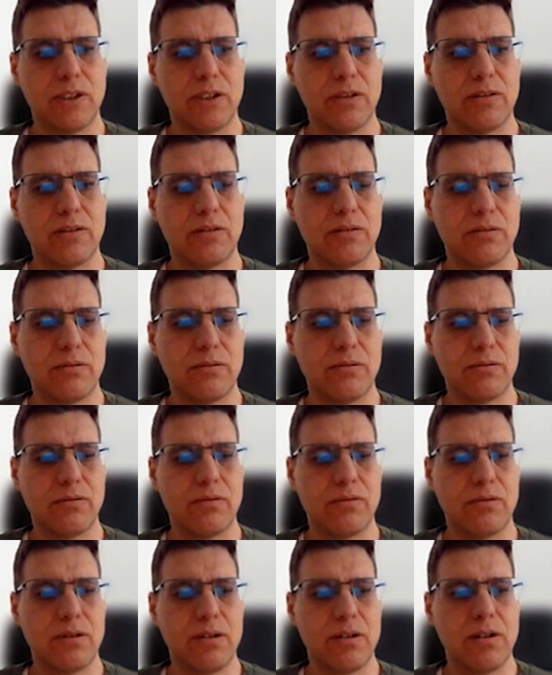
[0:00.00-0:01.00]
Yeah.
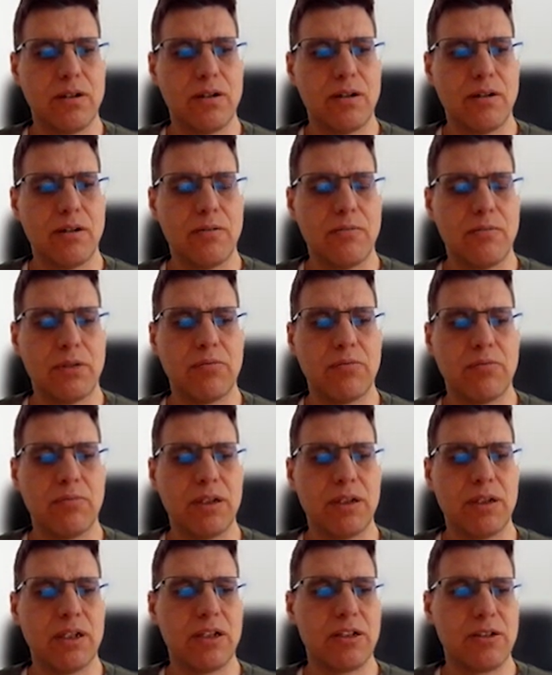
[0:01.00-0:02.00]
But
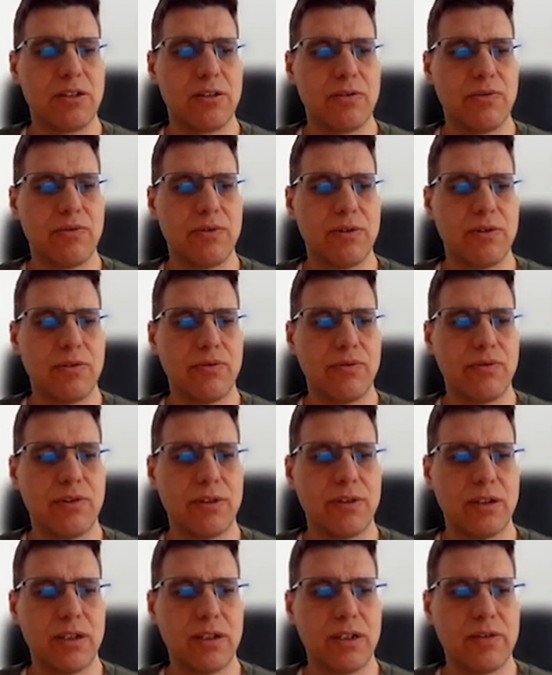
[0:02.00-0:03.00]
that's for
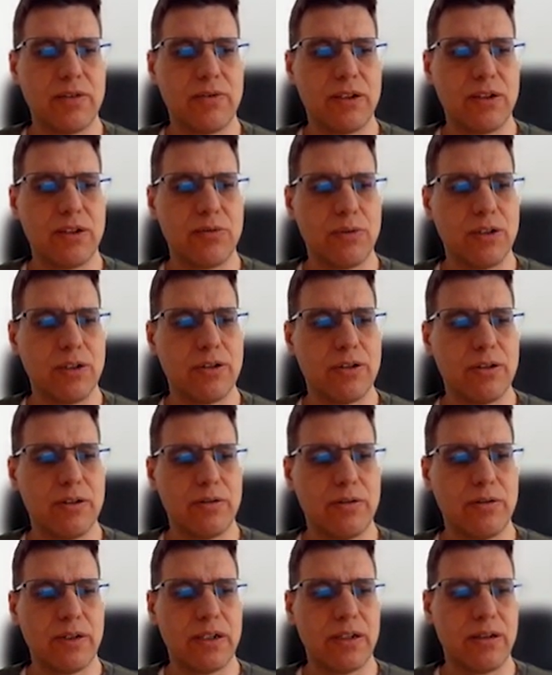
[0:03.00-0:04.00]
the SV switch,
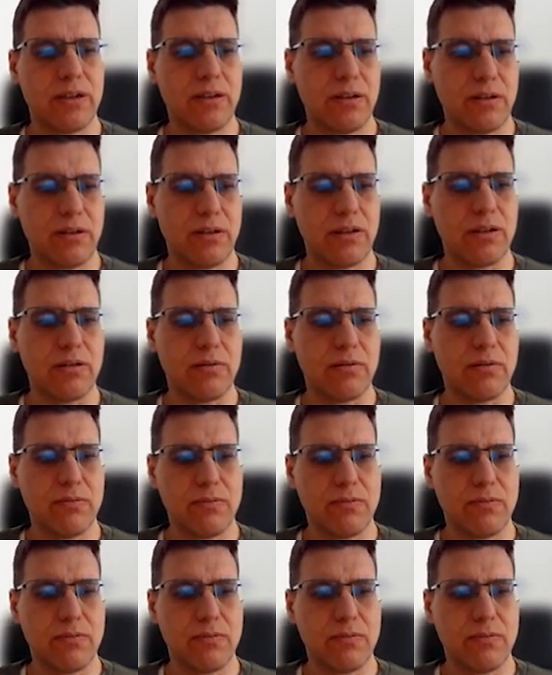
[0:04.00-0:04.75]
right? Yeah.